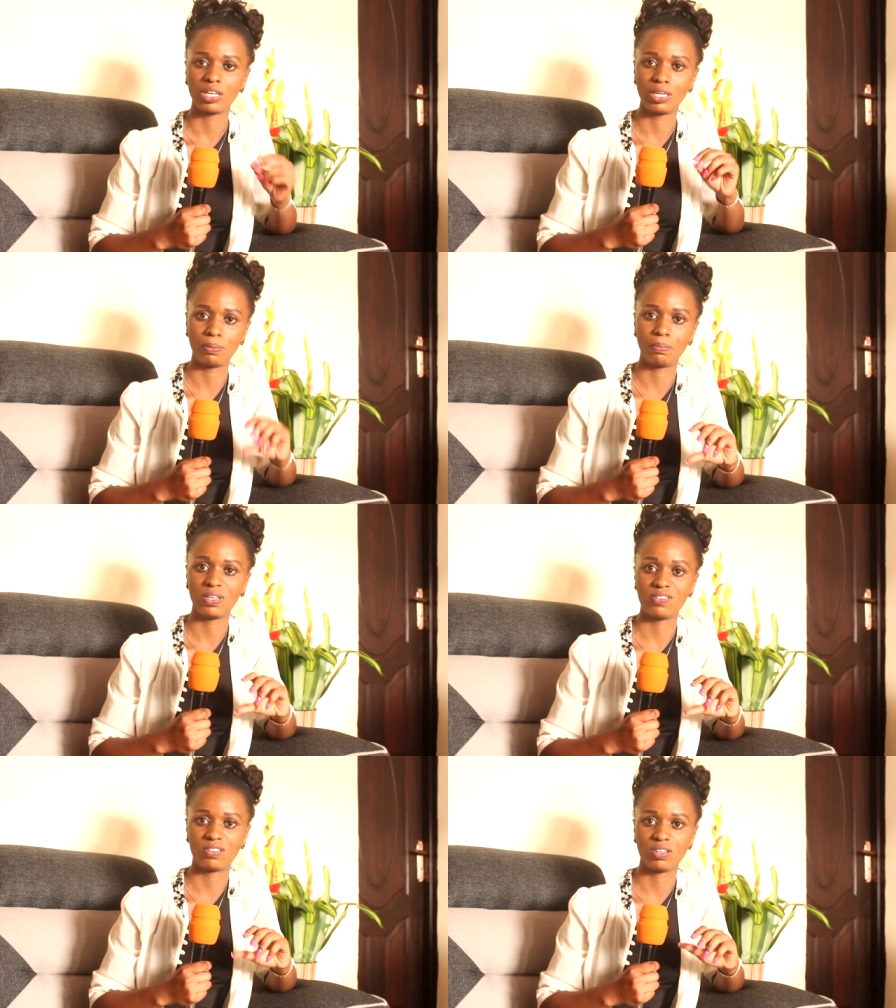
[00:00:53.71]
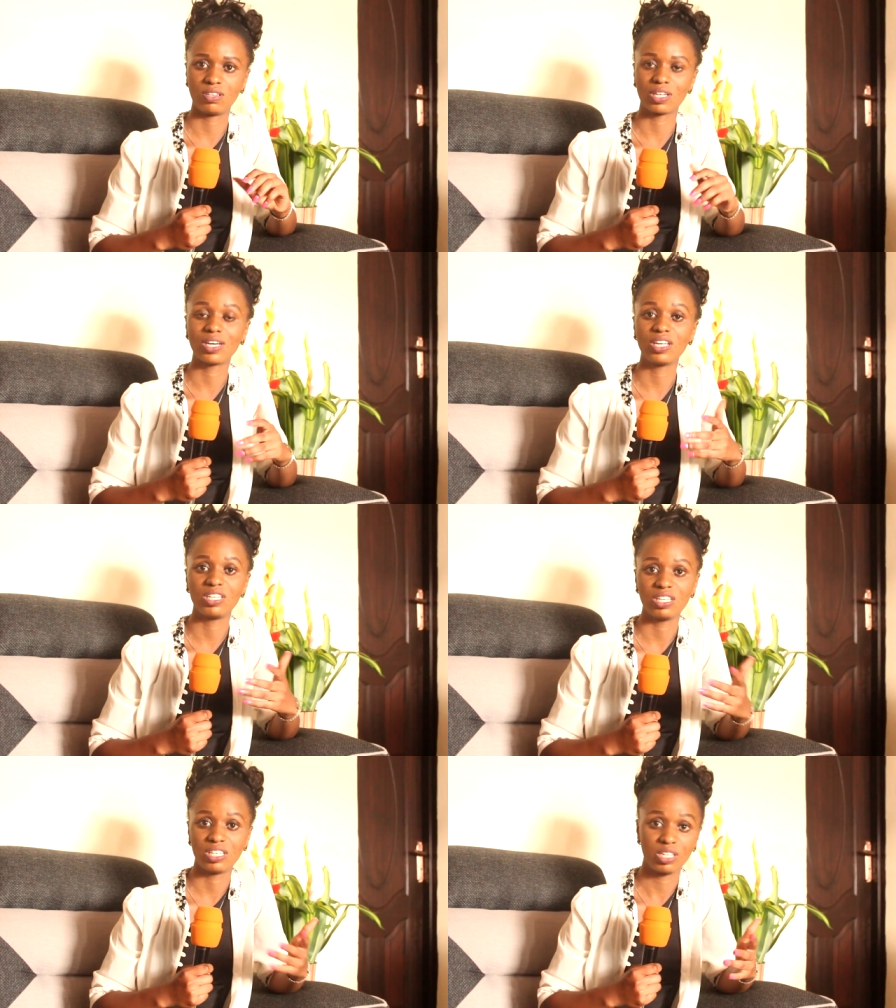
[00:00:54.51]
the person God
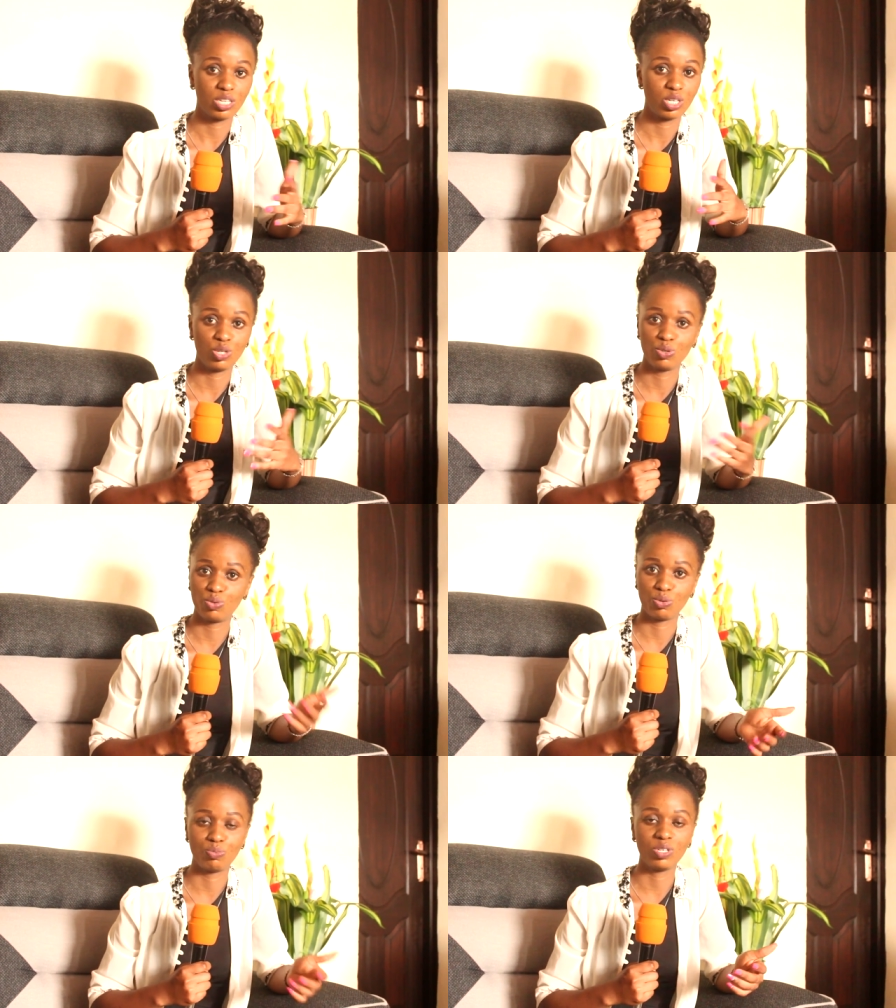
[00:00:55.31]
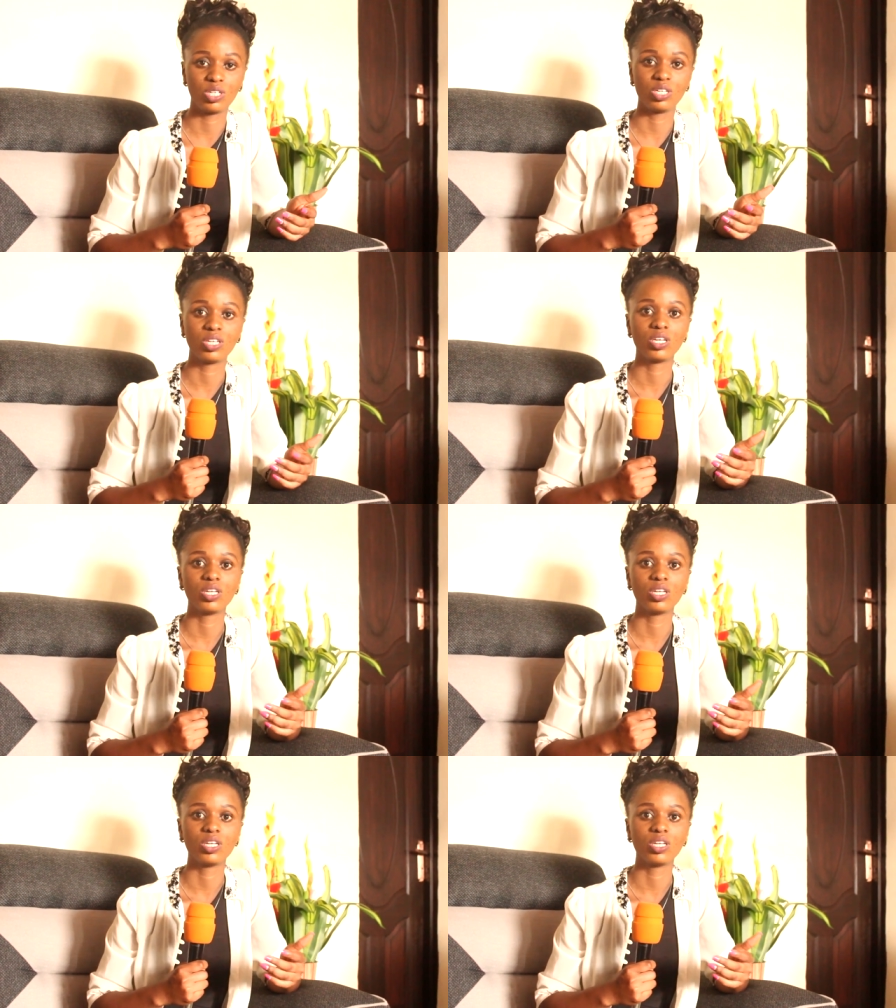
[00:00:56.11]
intended you to be,